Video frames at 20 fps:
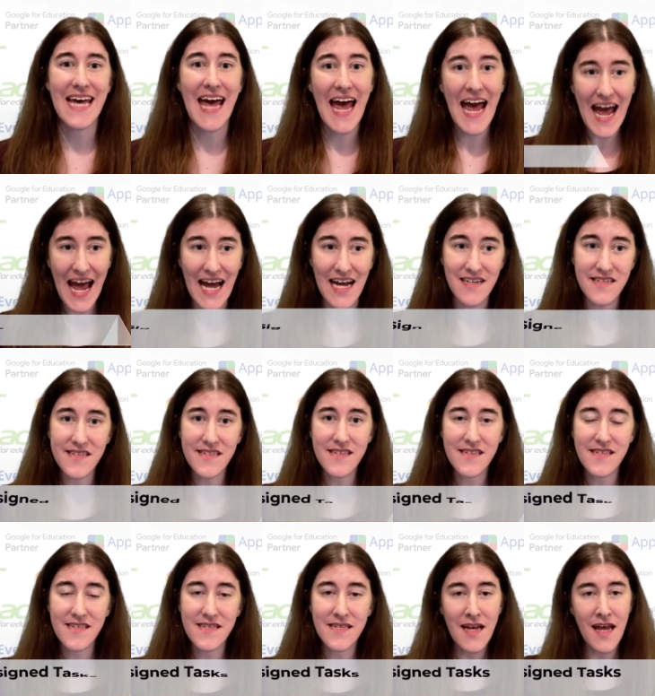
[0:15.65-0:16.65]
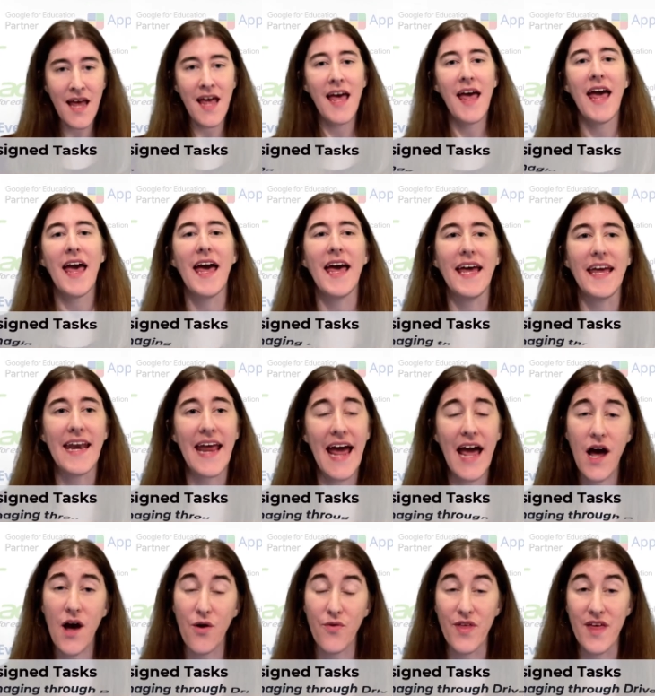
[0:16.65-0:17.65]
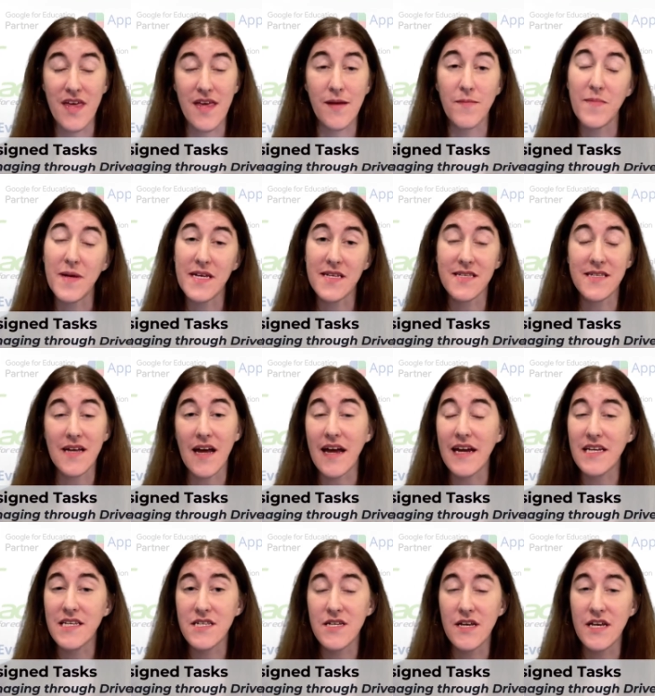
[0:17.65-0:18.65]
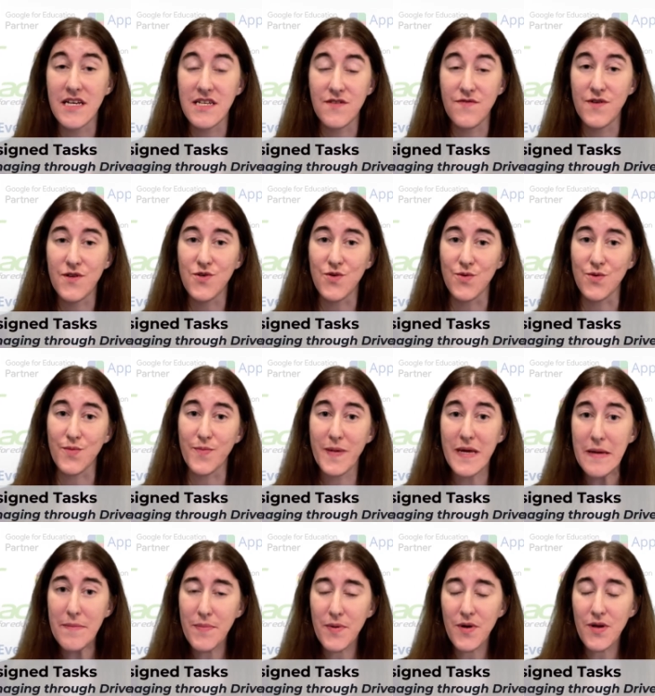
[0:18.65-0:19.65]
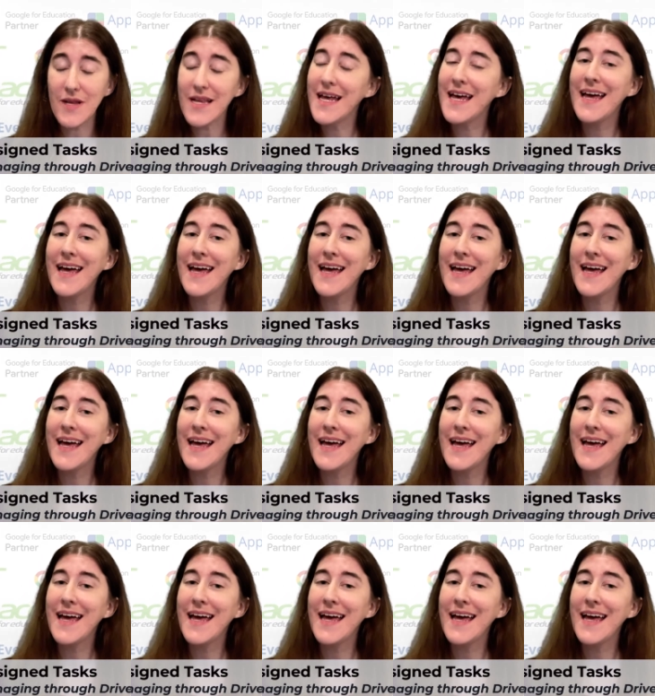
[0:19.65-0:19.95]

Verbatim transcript: tasks and how they can be assigned to individual people